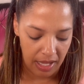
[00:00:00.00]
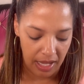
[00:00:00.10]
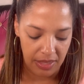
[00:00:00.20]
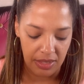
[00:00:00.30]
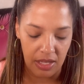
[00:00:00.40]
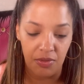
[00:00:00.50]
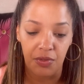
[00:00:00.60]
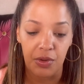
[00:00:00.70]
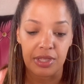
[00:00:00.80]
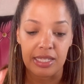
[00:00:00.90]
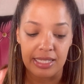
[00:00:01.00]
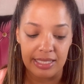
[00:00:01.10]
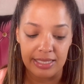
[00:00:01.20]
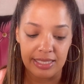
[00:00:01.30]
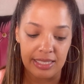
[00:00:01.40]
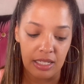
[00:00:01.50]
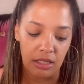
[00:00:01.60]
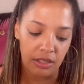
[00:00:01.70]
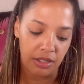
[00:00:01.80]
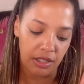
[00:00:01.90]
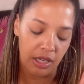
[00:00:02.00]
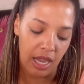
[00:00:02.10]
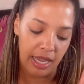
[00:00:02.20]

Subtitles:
And then for the concealer,